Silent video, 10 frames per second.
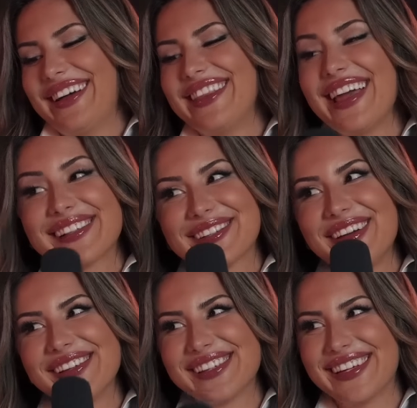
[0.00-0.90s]
Next
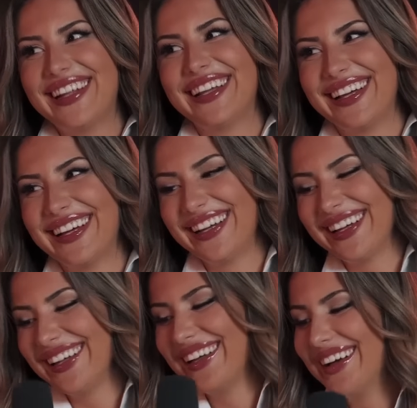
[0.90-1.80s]
question.
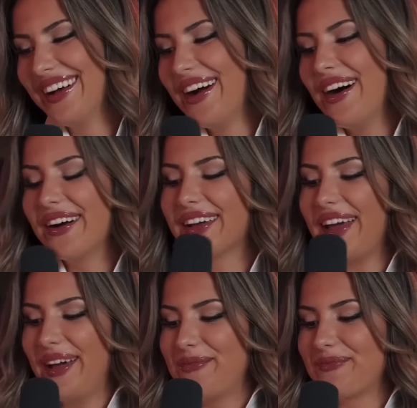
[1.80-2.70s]

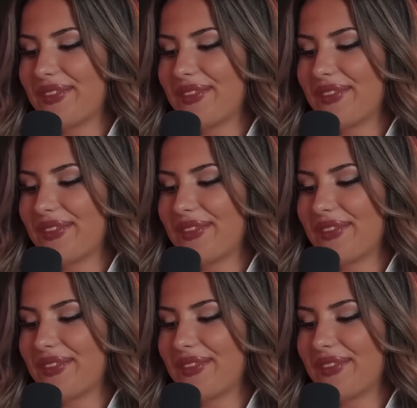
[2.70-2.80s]
Okay.